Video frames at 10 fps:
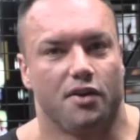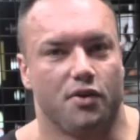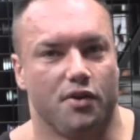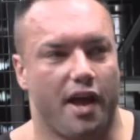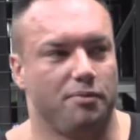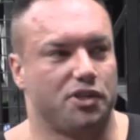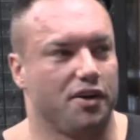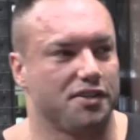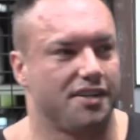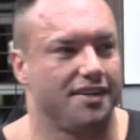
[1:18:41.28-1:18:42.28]
Good name,
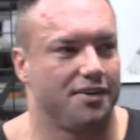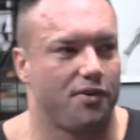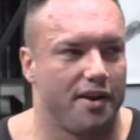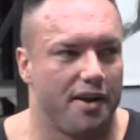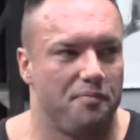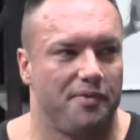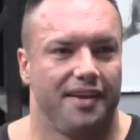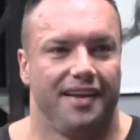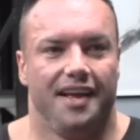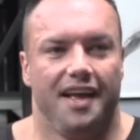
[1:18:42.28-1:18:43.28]
Josh. Great name.
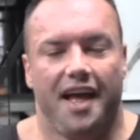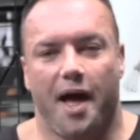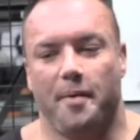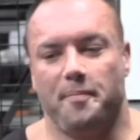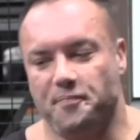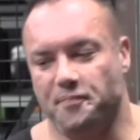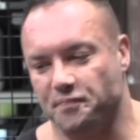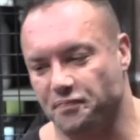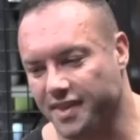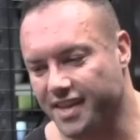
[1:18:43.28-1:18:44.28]

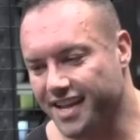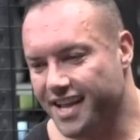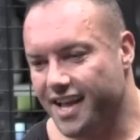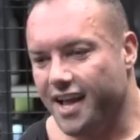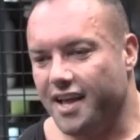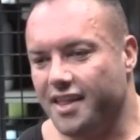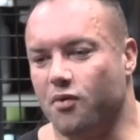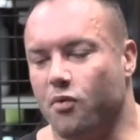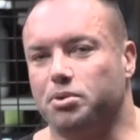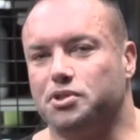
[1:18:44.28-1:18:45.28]

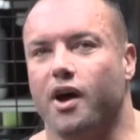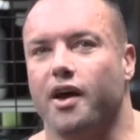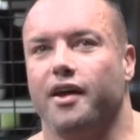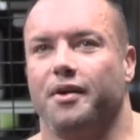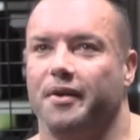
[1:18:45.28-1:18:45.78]
The website